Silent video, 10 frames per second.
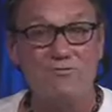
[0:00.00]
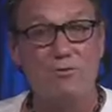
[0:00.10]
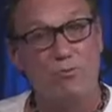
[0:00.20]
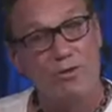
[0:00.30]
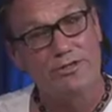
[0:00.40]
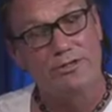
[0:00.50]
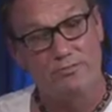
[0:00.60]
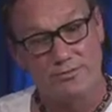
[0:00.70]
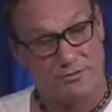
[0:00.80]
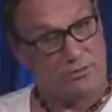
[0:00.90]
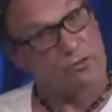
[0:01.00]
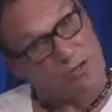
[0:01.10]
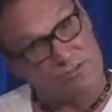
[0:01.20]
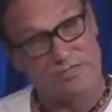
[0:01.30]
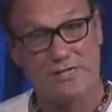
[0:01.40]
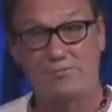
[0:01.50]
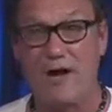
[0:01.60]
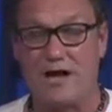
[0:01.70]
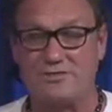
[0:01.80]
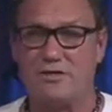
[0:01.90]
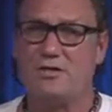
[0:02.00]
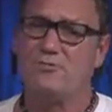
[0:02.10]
be willing to look outside the box.